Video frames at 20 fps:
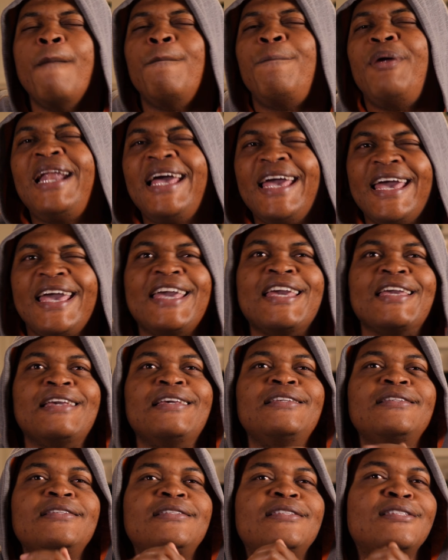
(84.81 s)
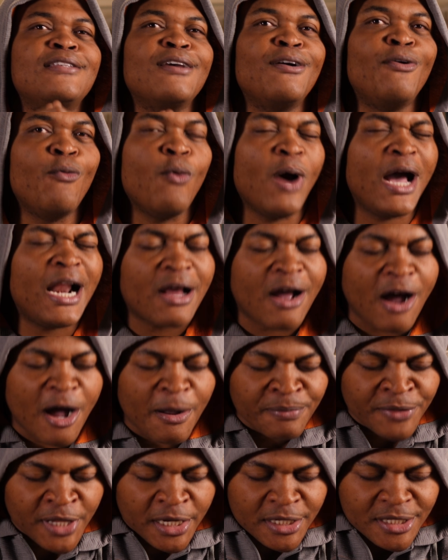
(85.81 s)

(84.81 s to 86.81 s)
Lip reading: Please welcome the